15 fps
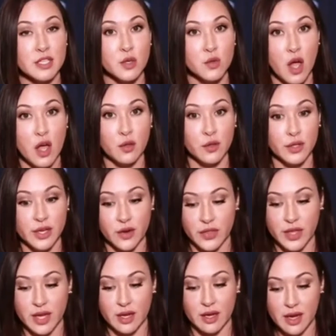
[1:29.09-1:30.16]
So not only are
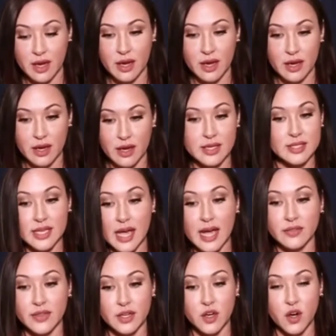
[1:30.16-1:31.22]
they
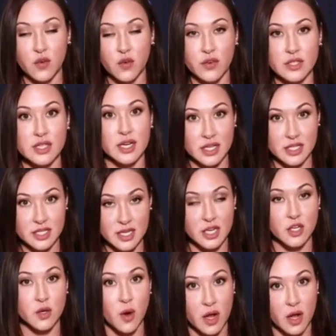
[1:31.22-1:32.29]
excited that COVID is going to
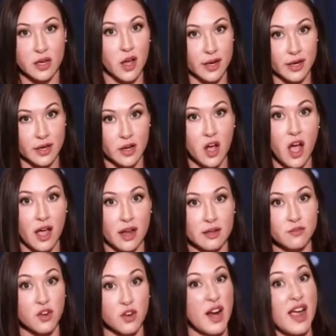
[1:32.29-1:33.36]
continue on and on and on
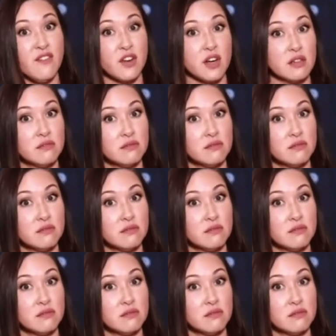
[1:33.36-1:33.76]
forever.